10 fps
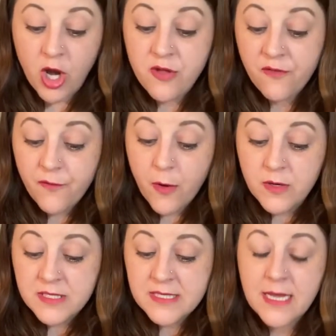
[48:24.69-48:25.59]
Are you
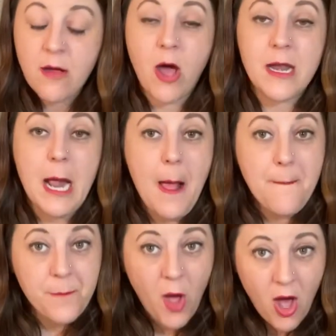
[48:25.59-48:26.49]
focusing on
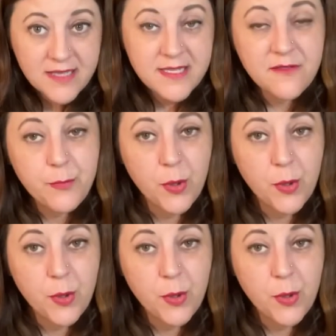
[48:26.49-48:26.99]
positive,